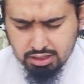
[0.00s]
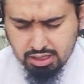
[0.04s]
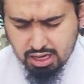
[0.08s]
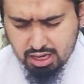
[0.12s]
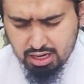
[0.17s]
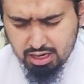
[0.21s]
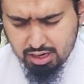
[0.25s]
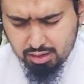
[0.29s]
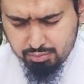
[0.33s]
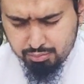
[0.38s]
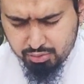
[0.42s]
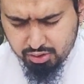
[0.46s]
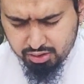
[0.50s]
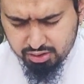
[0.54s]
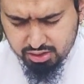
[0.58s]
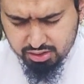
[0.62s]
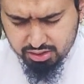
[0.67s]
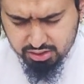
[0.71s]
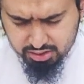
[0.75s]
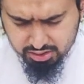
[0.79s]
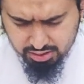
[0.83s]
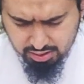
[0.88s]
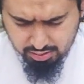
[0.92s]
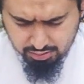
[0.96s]
Ya Allah,
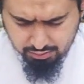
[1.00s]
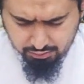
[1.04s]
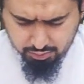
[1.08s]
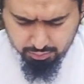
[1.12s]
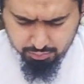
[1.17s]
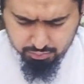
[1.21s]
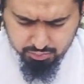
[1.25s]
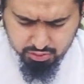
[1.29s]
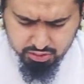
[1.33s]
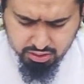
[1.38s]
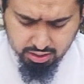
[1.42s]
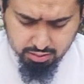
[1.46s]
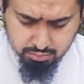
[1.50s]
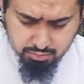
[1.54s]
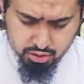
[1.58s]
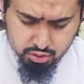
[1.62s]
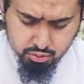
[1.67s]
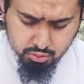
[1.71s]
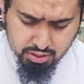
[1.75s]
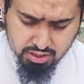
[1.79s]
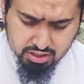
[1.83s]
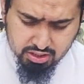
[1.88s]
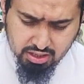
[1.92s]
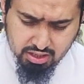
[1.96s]
brothers from Sanam
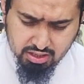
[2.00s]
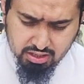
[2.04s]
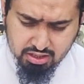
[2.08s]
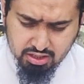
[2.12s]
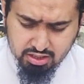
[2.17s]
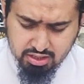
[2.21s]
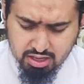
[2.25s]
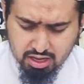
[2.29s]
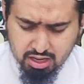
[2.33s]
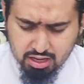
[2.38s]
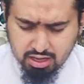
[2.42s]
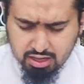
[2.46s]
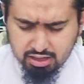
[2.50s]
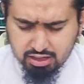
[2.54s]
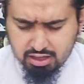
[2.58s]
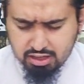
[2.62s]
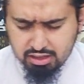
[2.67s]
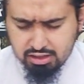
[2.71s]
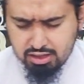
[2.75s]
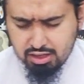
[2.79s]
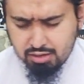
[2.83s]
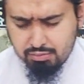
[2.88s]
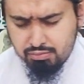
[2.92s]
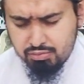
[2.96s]
Sweet Center, Ya Allah,
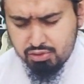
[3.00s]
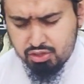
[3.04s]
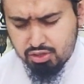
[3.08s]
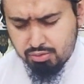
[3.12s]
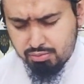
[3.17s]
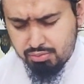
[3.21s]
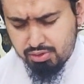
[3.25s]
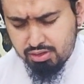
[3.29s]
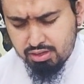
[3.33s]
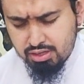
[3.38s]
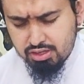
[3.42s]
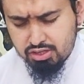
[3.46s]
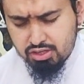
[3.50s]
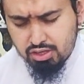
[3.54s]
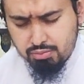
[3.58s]
grant them sabr